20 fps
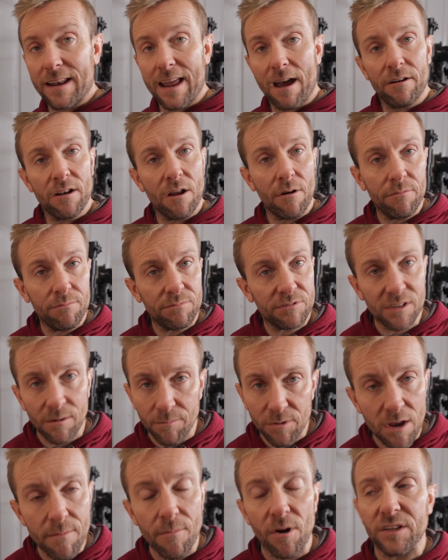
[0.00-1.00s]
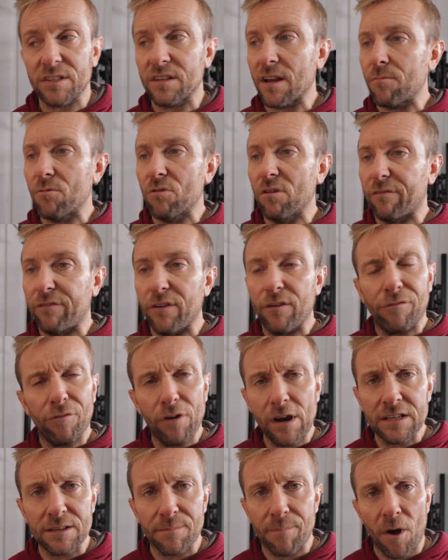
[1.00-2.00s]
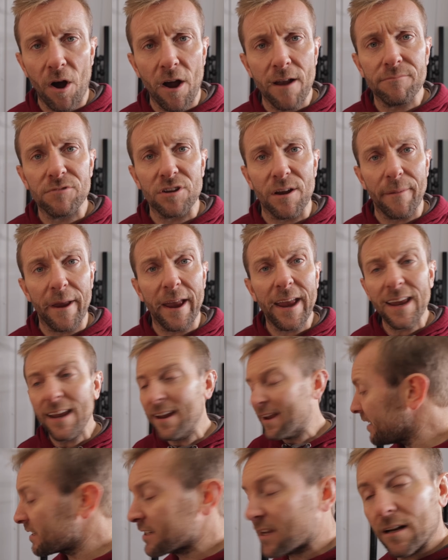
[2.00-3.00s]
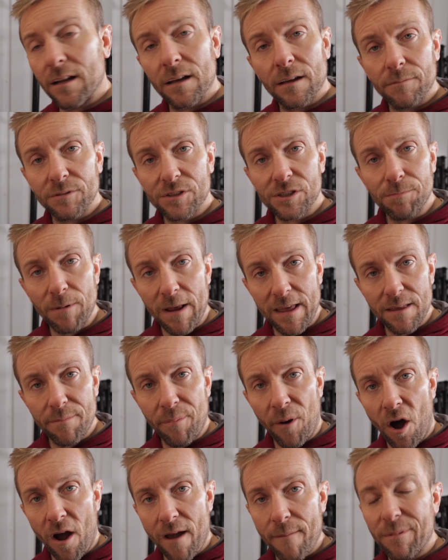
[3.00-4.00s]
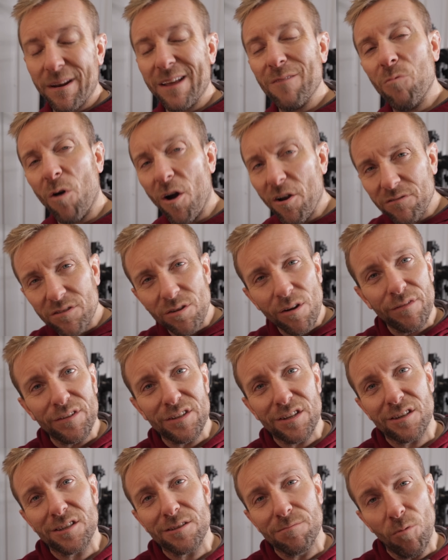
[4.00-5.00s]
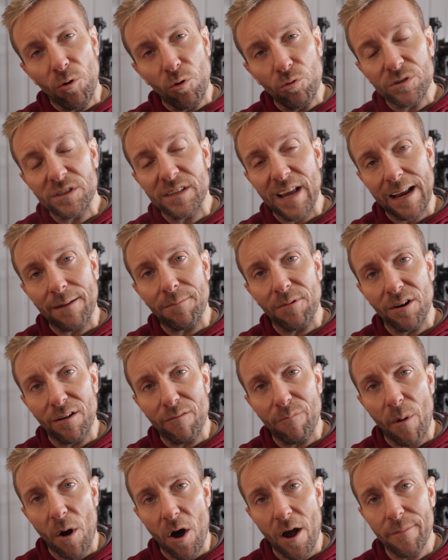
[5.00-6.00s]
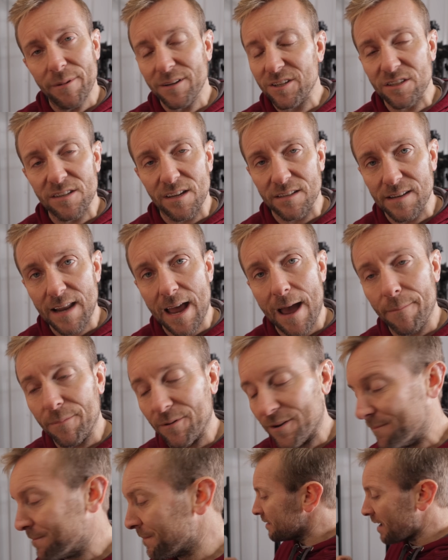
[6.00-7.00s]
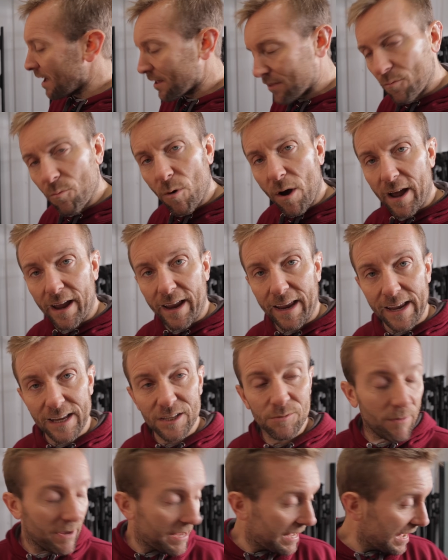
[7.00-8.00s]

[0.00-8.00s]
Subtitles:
Now, I know some of you might say, well, if you freeze a pipe, Jimmy, it's gonna split the pipe, but it won't do if it's a small segment of pipe. It just doesn't happen. The other way is we